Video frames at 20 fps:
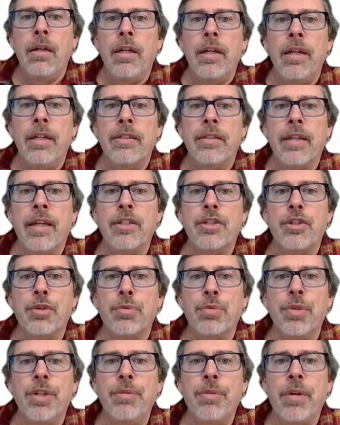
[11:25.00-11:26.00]
It says to
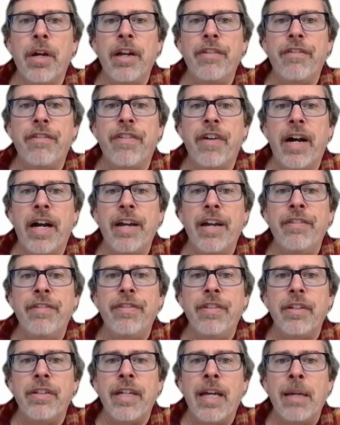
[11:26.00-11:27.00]
rewrite
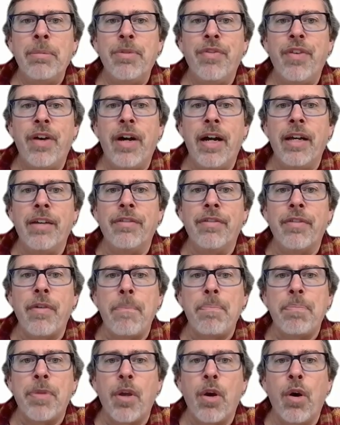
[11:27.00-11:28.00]
5 times
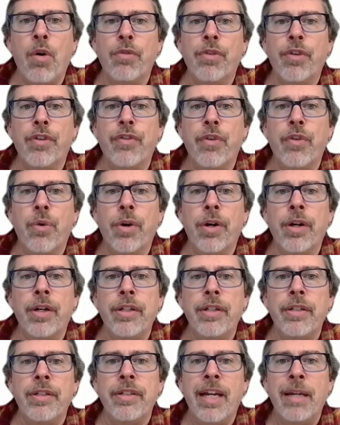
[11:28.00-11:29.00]
5/4
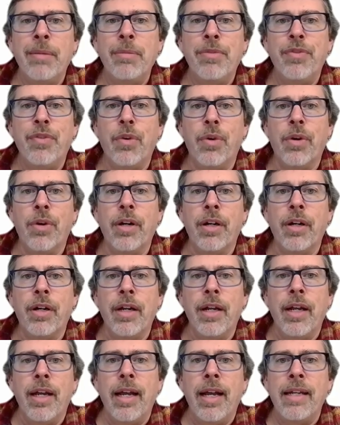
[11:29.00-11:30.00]
times 4
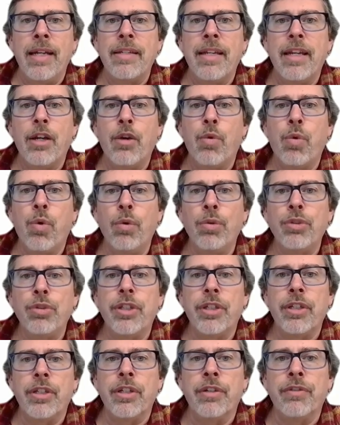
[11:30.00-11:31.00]
as a
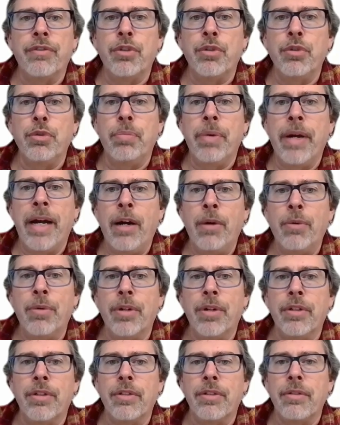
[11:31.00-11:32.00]
quotient of two
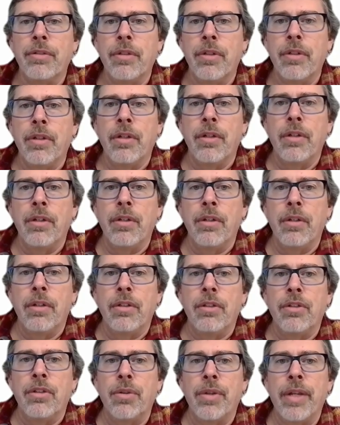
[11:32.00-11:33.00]
powers.
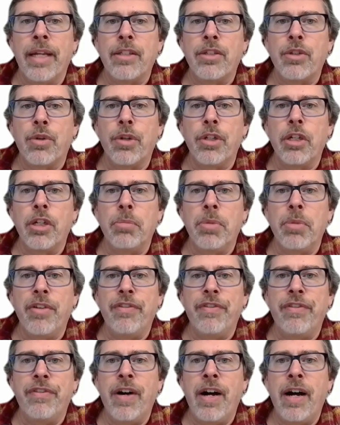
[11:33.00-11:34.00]
So that's going to be
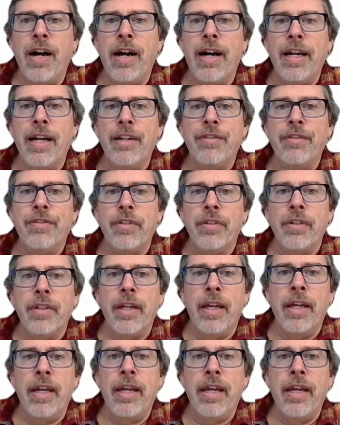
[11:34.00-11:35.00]
5.
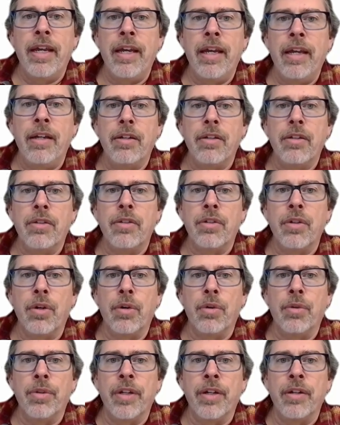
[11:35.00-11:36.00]
And
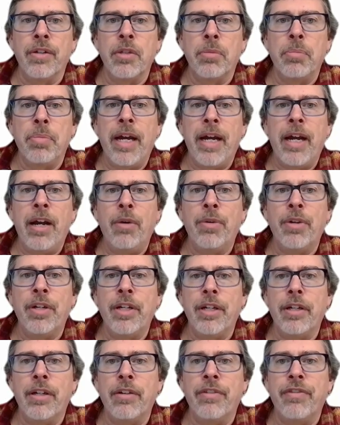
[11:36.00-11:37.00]
so there's a power
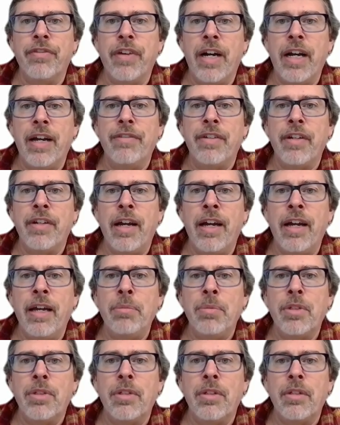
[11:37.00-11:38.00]
here. 5
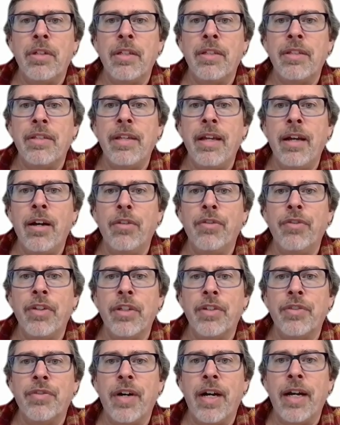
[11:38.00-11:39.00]
times itself
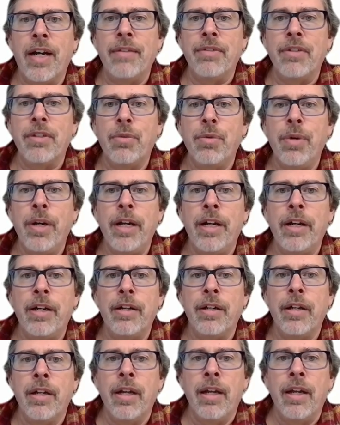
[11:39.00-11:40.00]
is 5
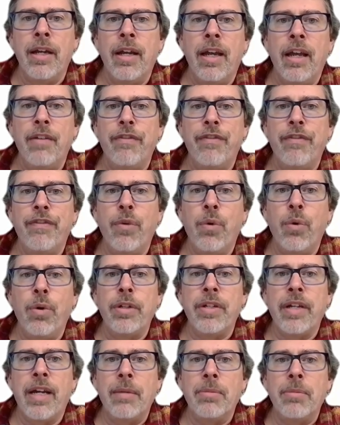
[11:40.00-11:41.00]
squared, and 4
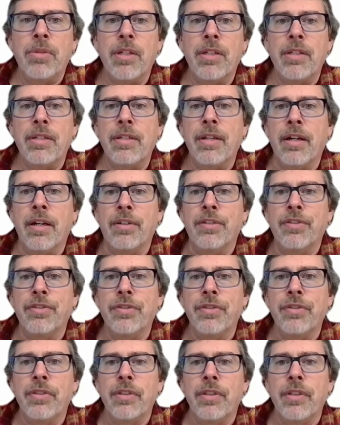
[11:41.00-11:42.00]
times itself
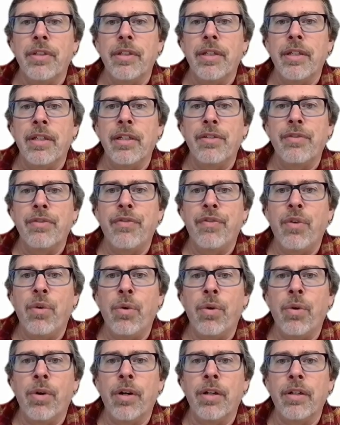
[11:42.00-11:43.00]
is
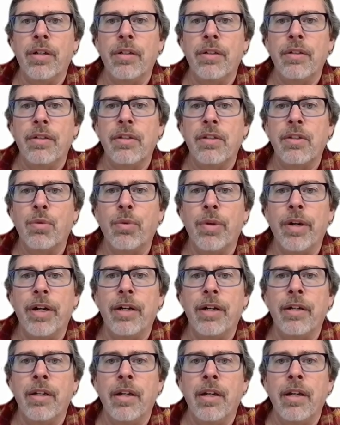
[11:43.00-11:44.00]
4
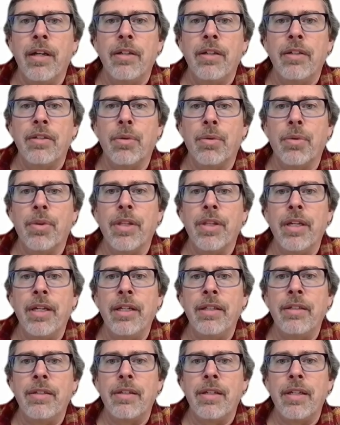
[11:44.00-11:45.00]
squared. So
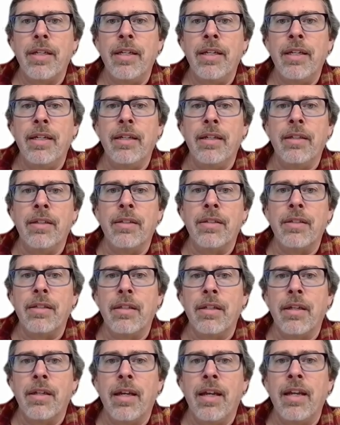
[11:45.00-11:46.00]
this is
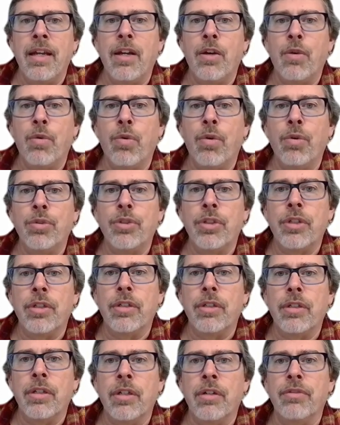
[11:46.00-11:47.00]
a
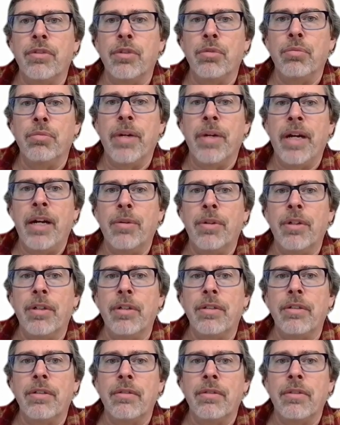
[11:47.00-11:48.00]
quotient of two
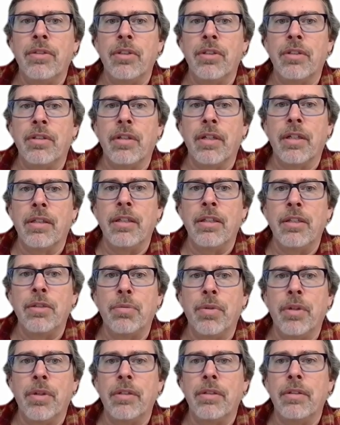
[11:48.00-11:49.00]
powers, just like this
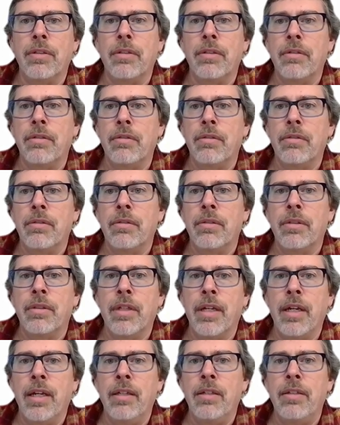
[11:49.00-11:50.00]
was.
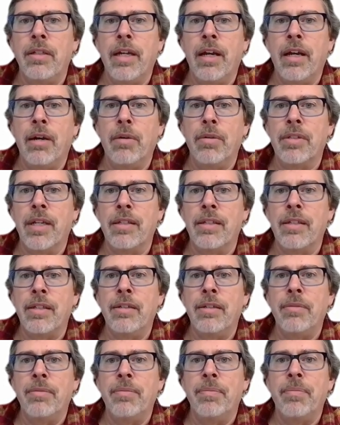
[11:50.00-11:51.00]
Okay, see how it says
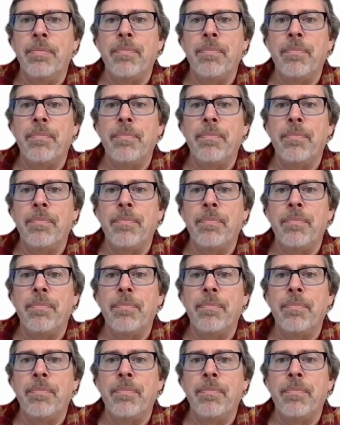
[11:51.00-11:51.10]
it?